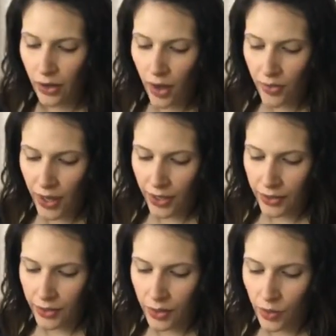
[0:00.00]
and
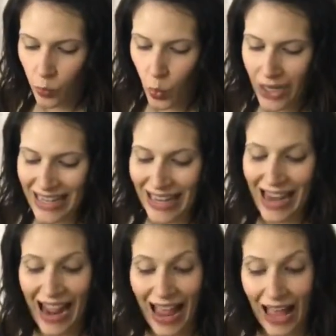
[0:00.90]
then
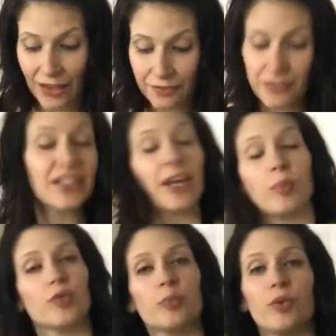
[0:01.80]
1.5
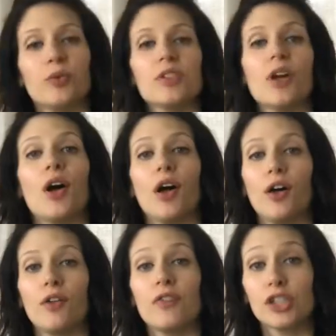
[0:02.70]
tablespoons
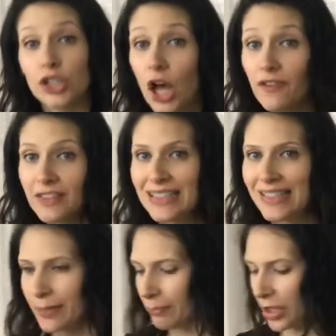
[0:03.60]
of softened
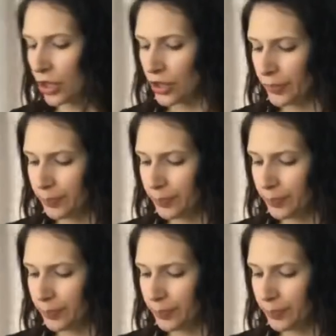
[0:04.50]
butter.